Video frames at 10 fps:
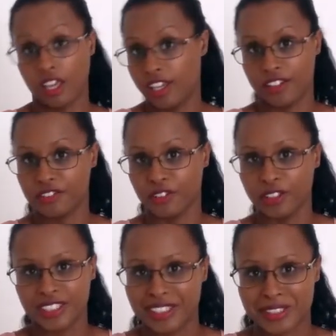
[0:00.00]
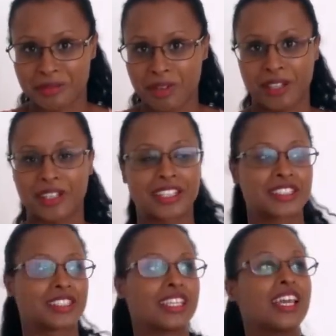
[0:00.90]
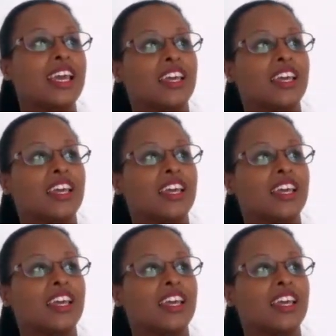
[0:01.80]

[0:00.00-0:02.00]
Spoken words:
and if not, it doesn't matter actually.